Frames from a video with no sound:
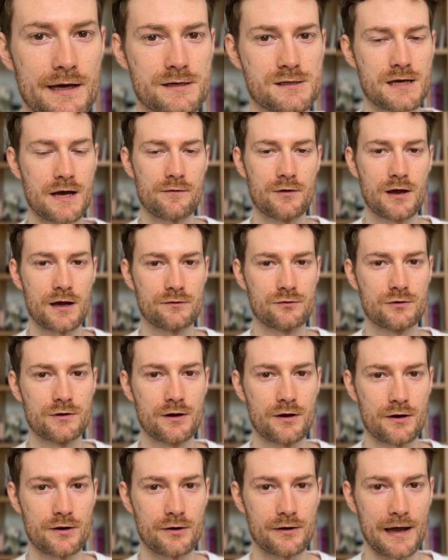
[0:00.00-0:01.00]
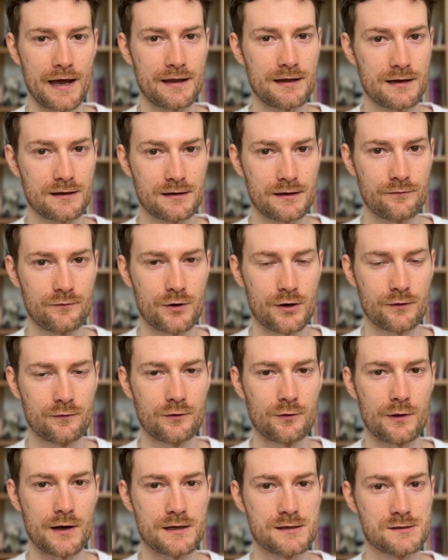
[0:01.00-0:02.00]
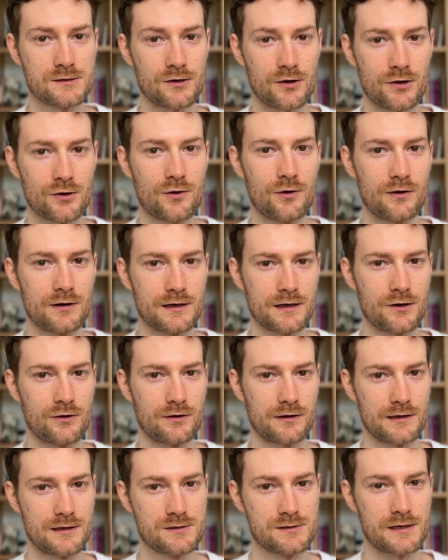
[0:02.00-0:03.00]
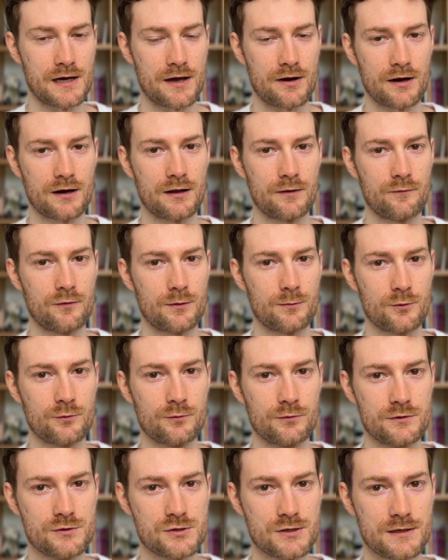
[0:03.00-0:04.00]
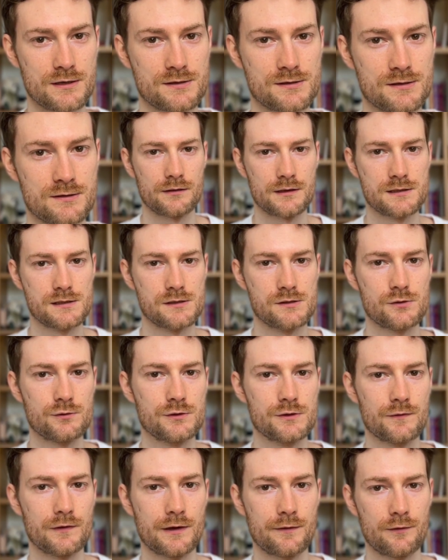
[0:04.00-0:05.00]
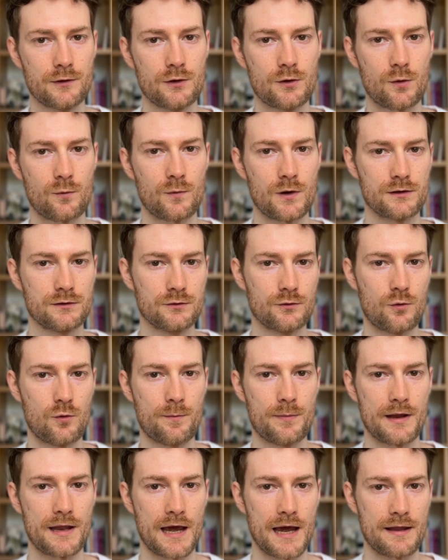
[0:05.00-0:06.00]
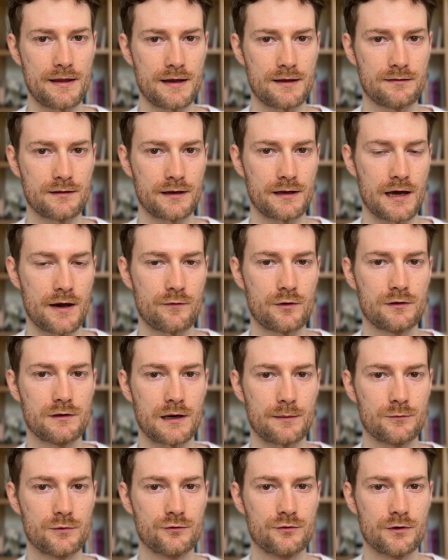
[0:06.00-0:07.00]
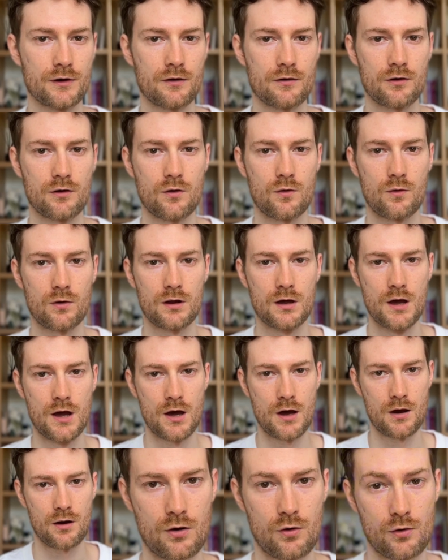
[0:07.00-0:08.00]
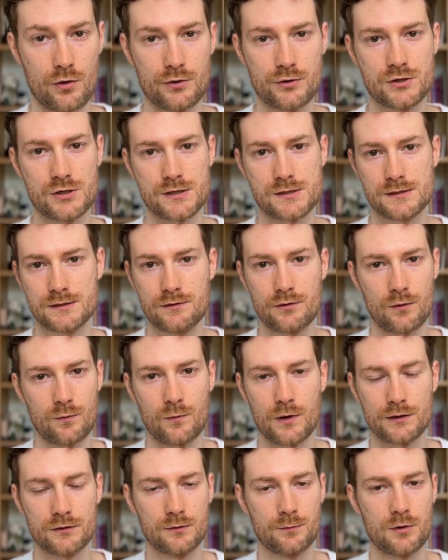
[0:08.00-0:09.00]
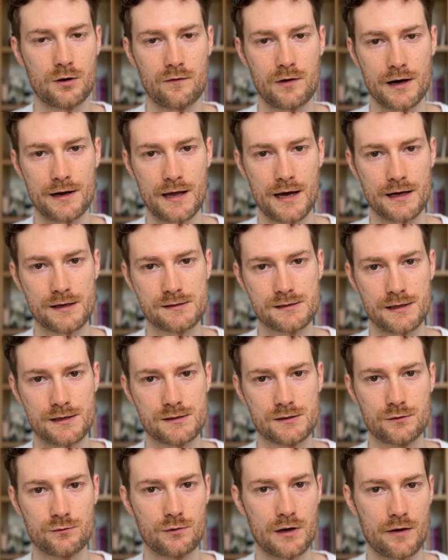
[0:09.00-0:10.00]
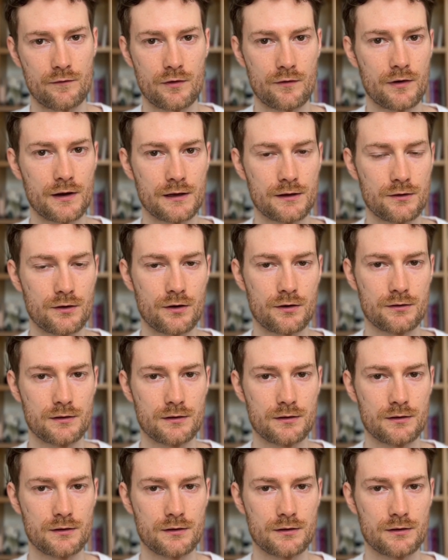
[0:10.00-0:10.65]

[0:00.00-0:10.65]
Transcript: Here's how you can trigger your n8n workflow and start calling your leads directly from Google Sheets. This is useful if you don't want to open n8n every time to trigger a call, or you just don't want to provide access to everyone in your